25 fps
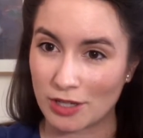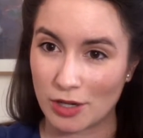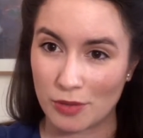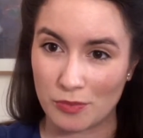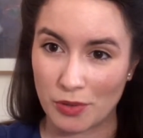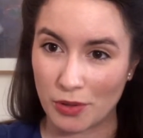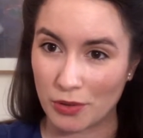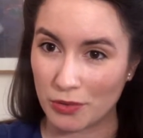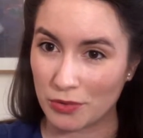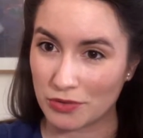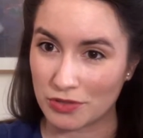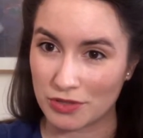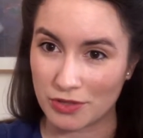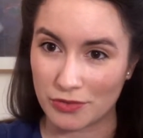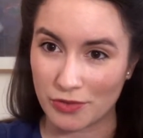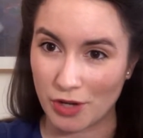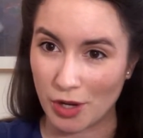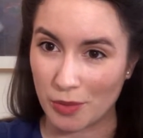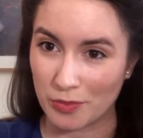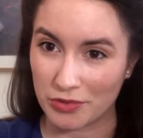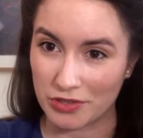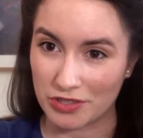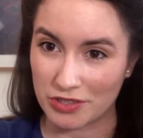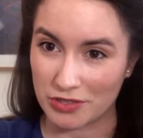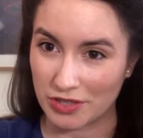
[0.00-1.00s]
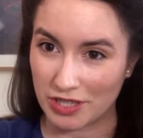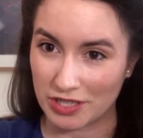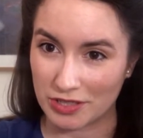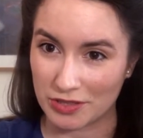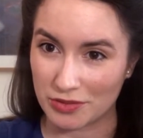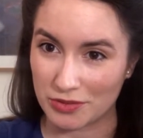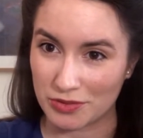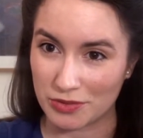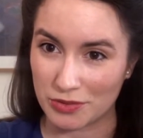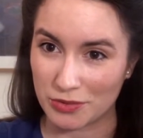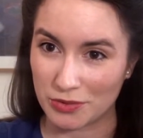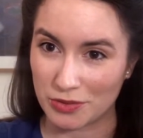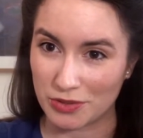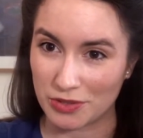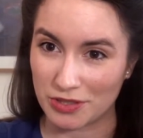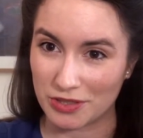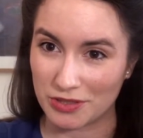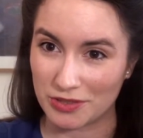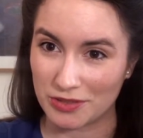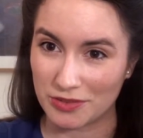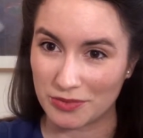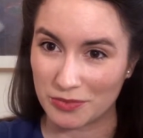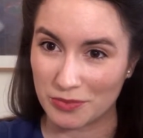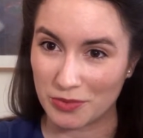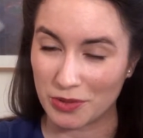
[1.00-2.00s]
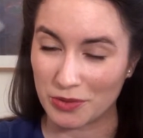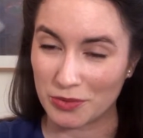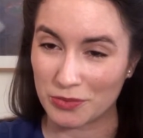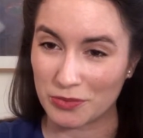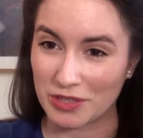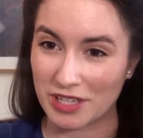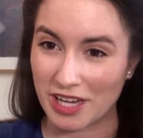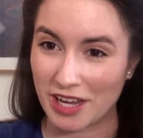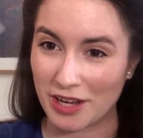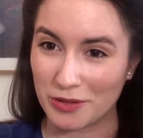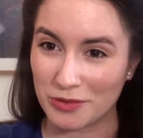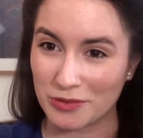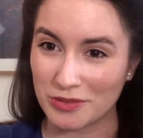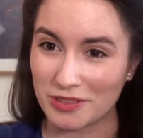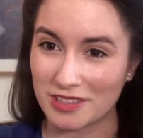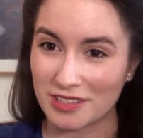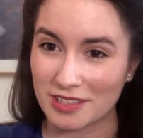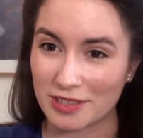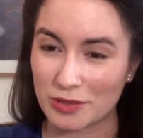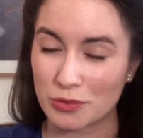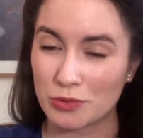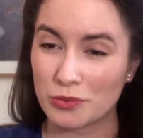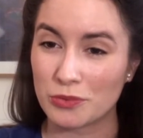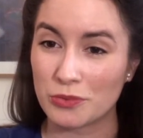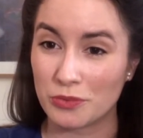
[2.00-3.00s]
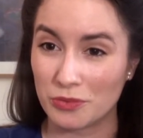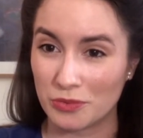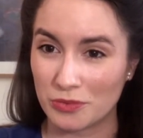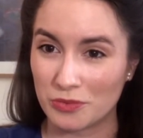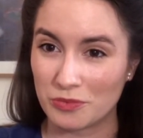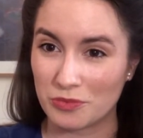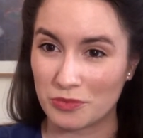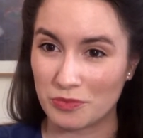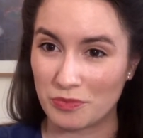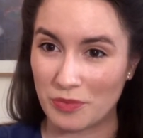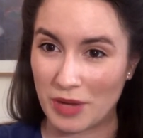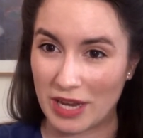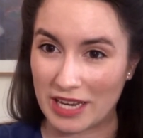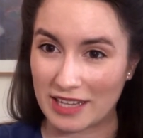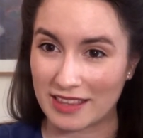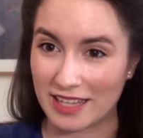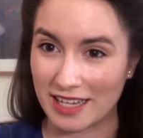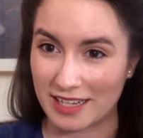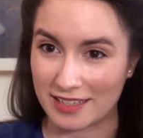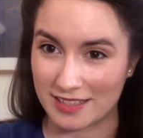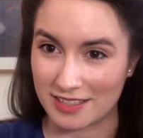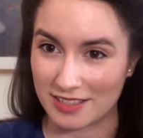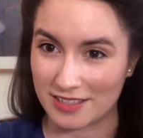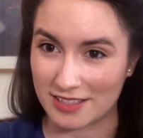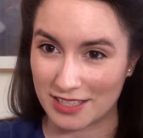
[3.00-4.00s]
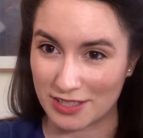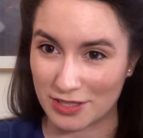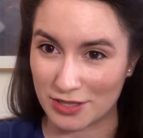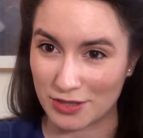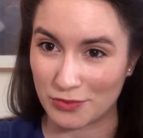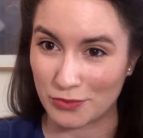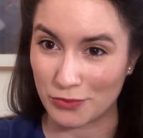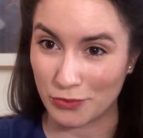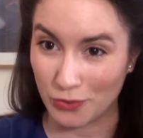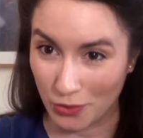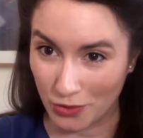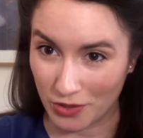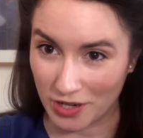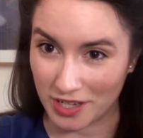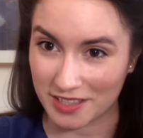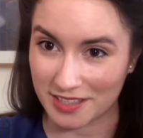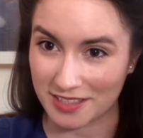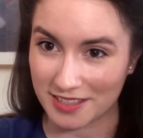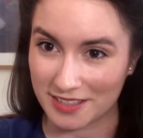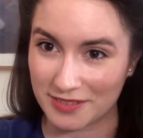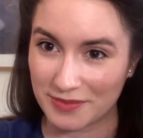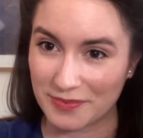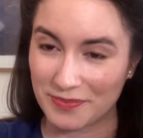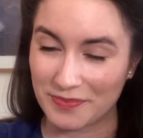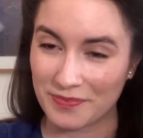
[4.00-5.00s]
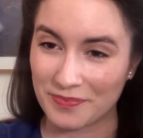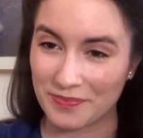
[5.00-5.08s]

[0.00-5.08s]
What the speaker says: composed of opera directors who are world-renowned, who make that decision for us.